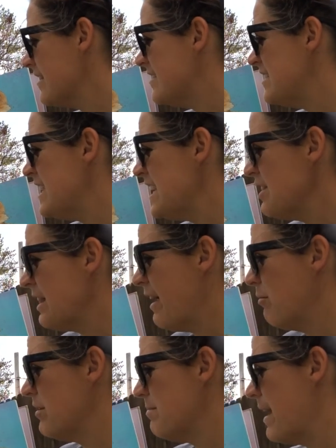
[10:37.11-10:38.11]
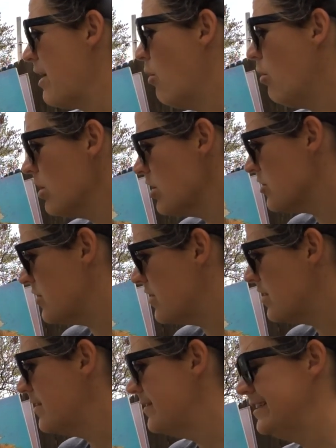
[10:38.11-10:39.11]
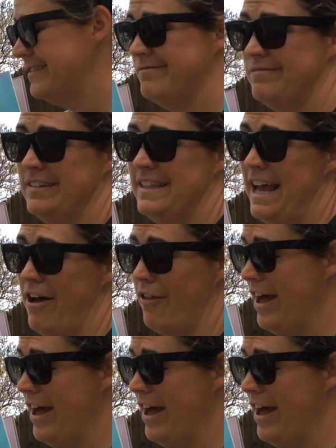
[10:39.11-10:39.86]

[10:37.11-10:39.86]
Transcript: his teeth out with my horns. Now